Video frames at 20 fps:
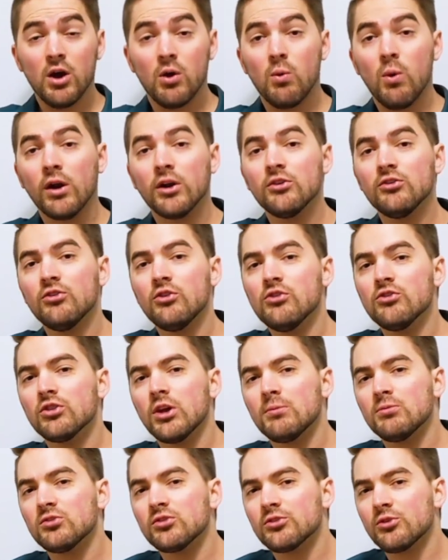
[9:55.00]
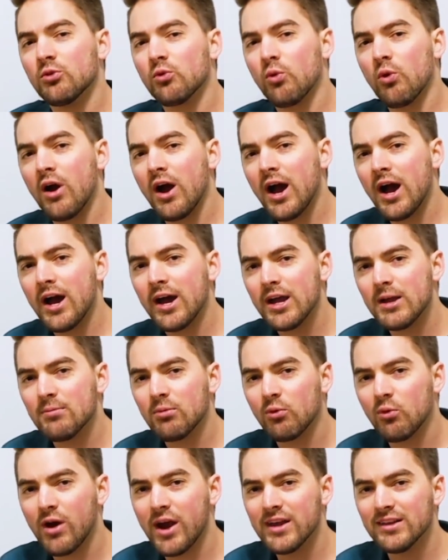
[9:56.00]
Why don't you subscribe
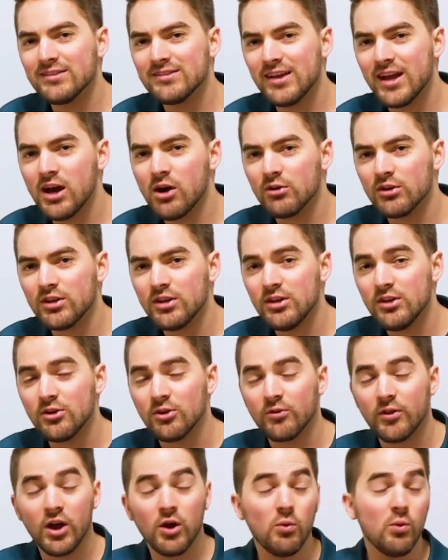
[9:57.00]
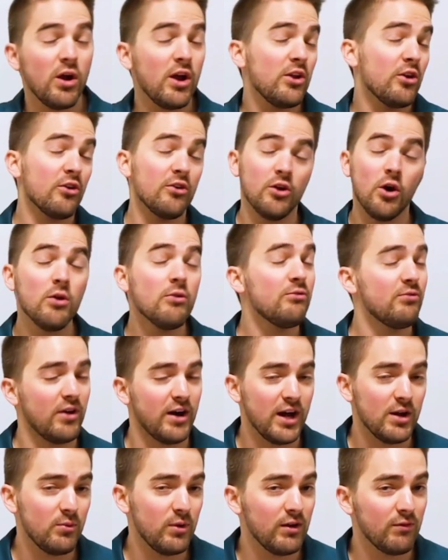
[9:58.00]
right down here? That way you're
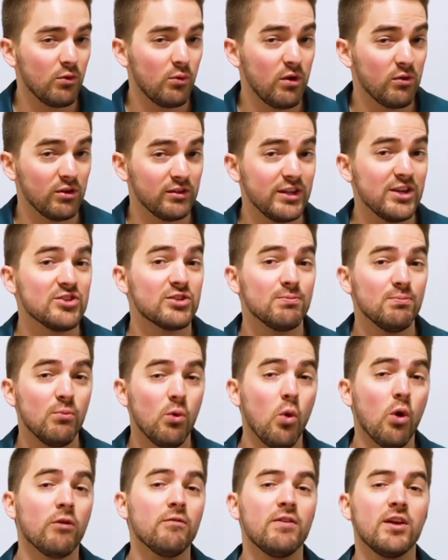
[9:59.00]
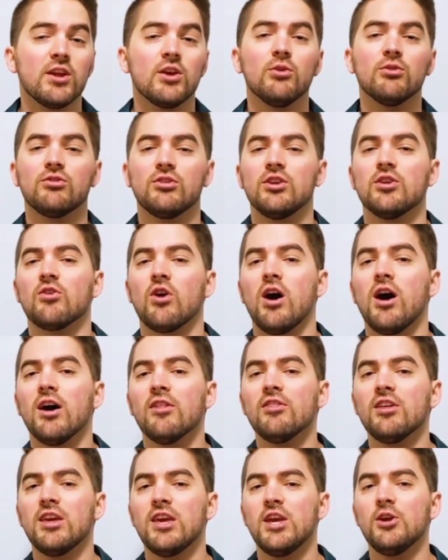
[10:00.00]
notified whenever we release more videos here on
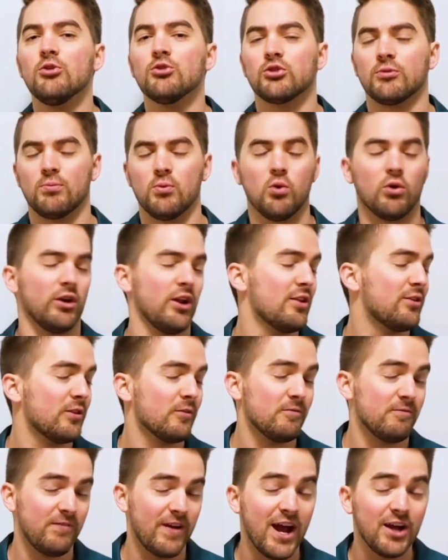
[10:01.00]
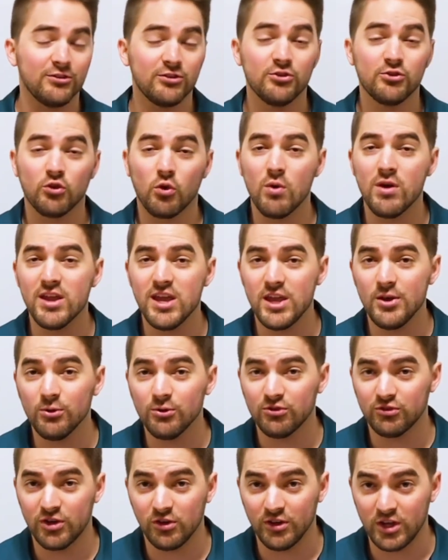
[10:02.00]
the Eagles Report. It's the fastest growing Eagles
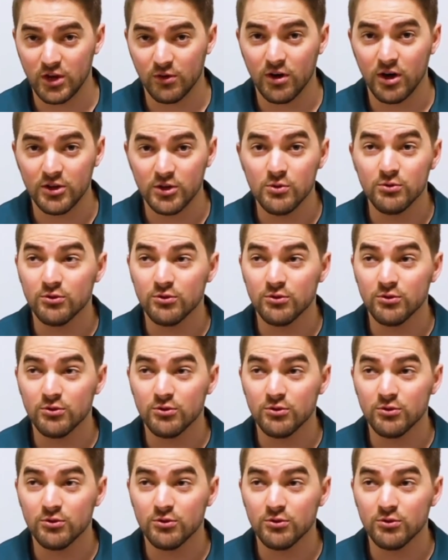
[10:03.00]
channel here on